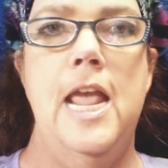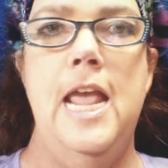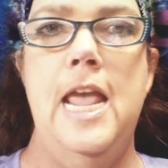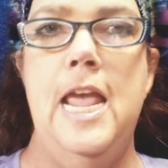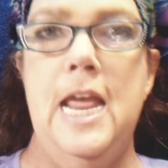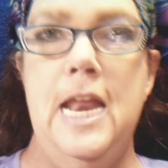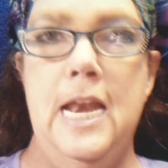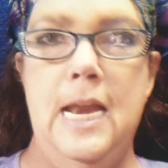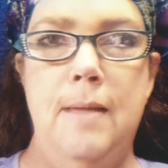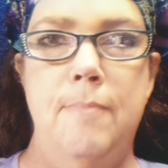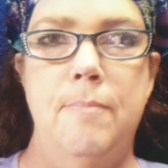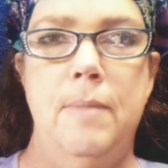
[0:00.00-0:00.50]

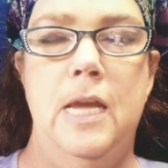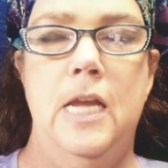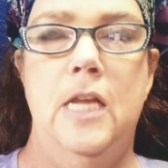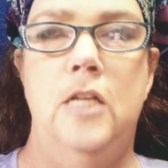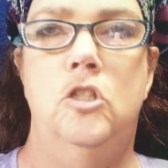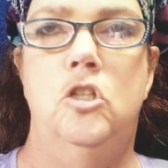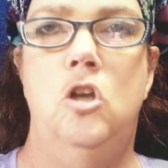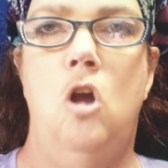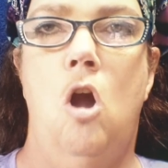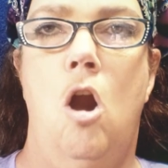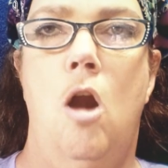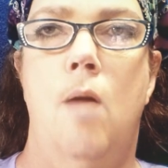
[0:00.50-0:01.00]
any
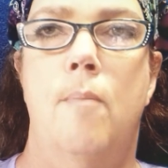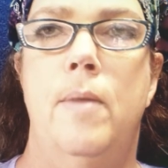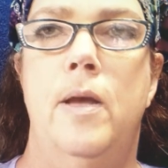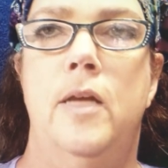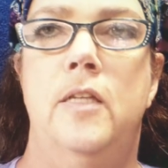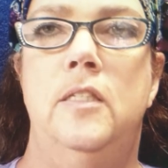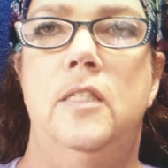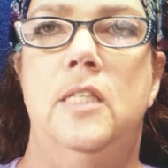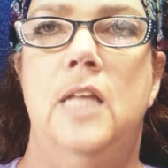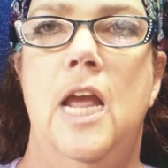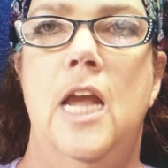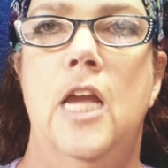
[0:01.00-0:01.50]
means harm
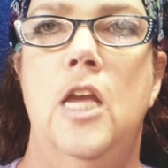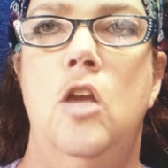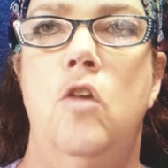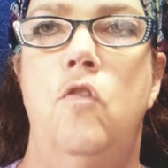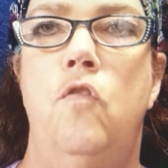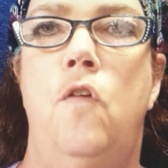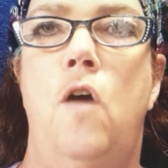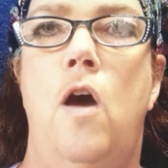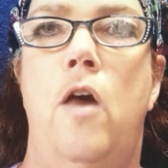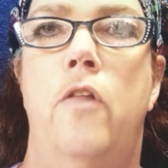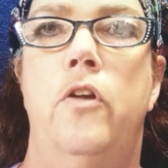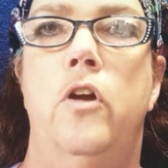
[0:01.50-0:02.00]
us. Thank you,
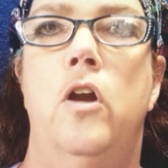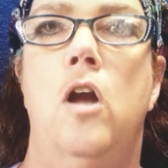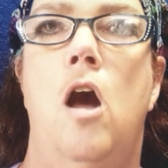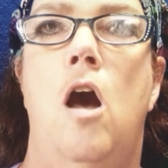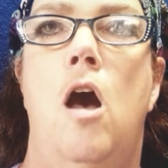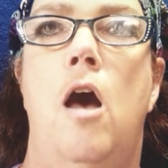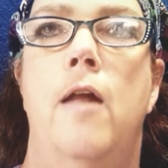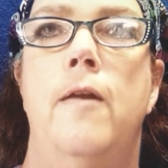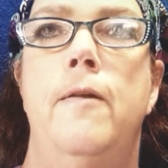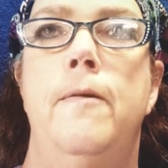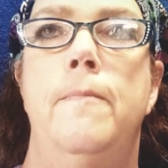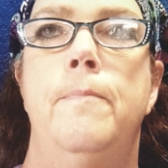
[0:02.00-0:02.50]
Father
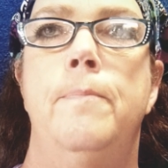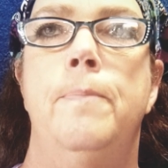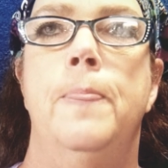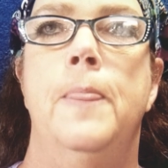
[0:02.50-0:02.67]
God.